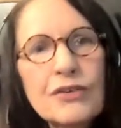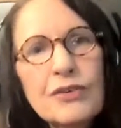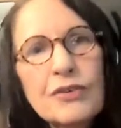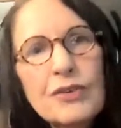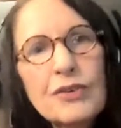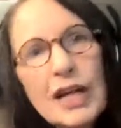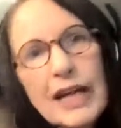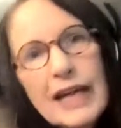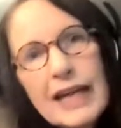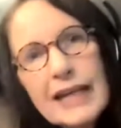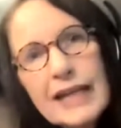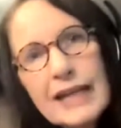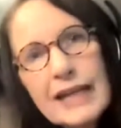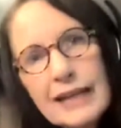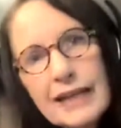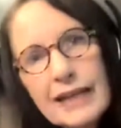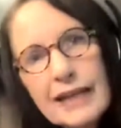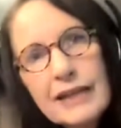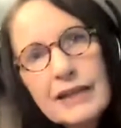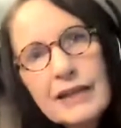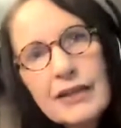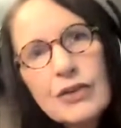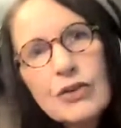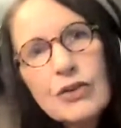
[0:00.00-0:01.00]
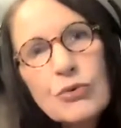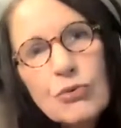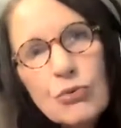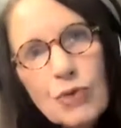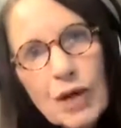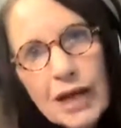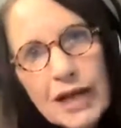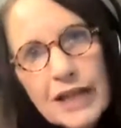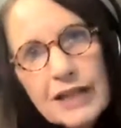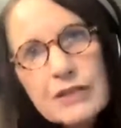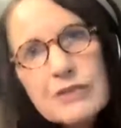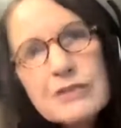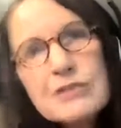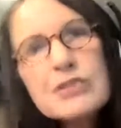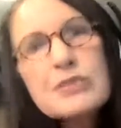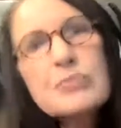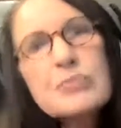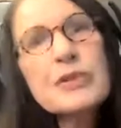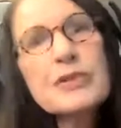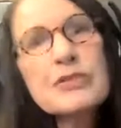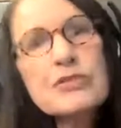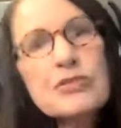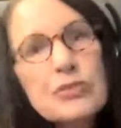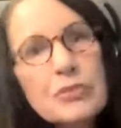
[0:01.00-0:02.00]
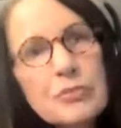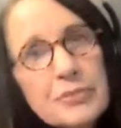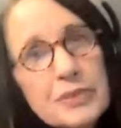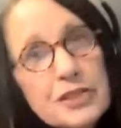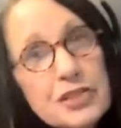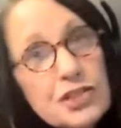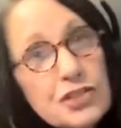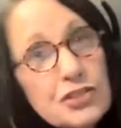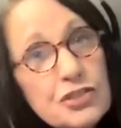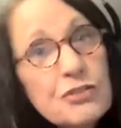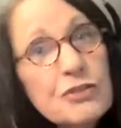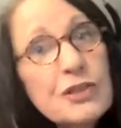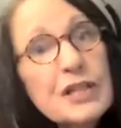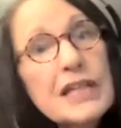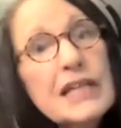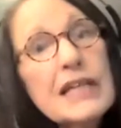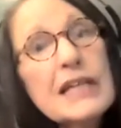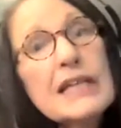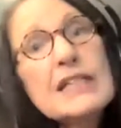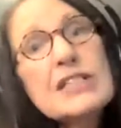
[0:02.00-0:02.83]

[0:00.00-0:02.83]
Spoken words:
gaining greater spiritual maturity,